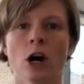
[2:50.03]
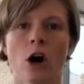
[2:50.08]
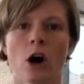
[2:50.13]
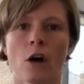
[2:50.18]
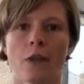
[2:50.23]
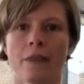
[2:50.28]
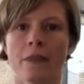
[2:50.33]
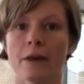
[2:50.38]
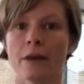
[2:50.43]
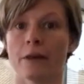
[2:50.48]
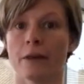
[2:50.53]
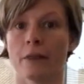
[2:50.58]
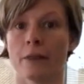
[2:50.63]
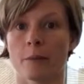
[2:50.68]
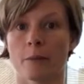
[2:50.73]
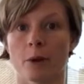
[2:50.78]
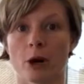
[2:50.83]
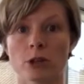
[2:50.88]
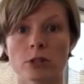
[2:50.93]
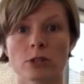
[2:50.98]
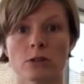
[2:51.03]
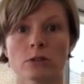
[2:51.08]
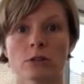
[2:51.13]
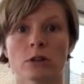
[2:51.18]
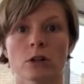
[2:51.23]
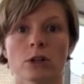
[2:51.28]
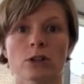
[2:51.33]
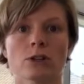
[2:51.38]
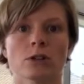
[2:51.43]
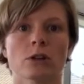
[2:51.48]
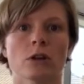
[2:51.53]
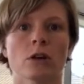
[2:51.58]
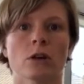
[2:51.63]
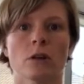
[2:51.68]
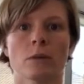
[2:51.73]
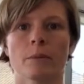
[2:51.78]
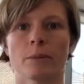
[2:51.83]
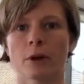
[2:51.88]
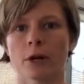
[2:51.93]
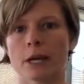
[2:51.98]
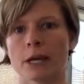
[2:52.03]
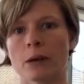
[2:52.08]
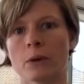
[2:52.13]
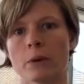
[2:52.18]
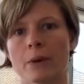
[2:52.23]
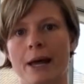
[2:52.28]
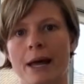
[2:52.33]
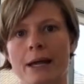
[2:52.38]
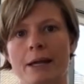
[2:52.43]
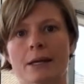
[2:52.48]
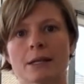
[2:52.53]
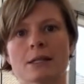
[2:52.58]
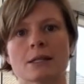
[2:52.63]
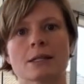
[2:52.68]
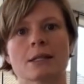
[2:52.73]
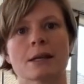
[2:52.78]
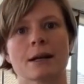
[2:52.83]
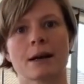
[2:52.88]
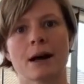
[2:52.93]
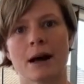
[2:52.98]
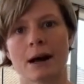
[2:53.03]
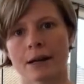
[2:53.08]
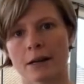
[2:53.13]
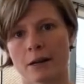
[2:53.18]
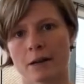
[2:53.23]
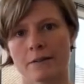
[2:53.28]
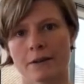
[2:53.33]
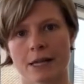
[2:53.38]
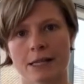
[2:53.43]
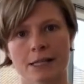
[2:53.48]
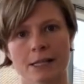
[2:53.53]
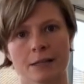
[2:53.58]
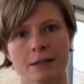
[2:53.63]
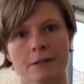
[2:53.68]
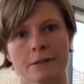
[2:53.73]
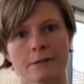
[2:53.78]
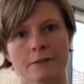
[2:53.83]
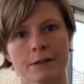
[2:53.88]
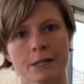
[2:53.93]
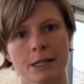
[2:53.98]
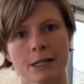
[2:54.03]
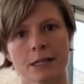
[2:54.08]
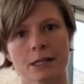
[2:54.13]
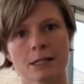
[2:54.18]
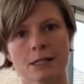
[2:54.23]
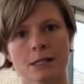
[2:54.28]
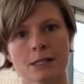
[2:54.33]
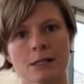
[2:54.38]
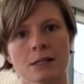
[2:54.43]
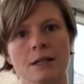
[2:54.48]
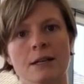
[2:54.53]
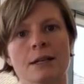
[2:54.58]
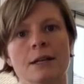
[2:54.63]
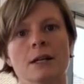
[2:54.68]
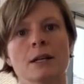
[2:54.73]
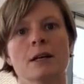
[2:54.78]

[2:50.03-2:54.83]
on the postural control, the body awareness, the cardiovascular fitness,